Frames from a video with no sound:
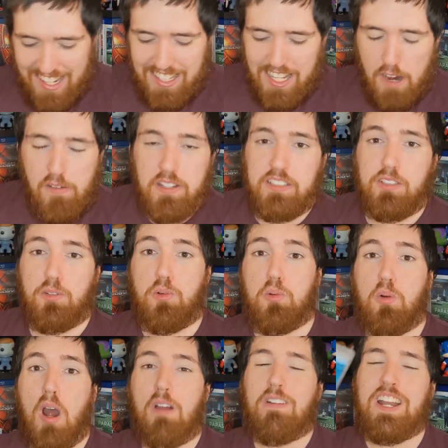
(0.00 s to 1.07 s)
Then there is
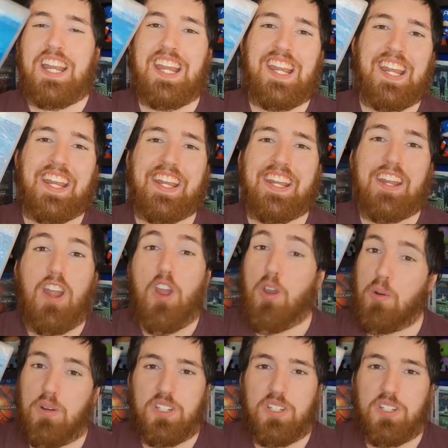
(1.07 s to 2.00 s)
Quarry,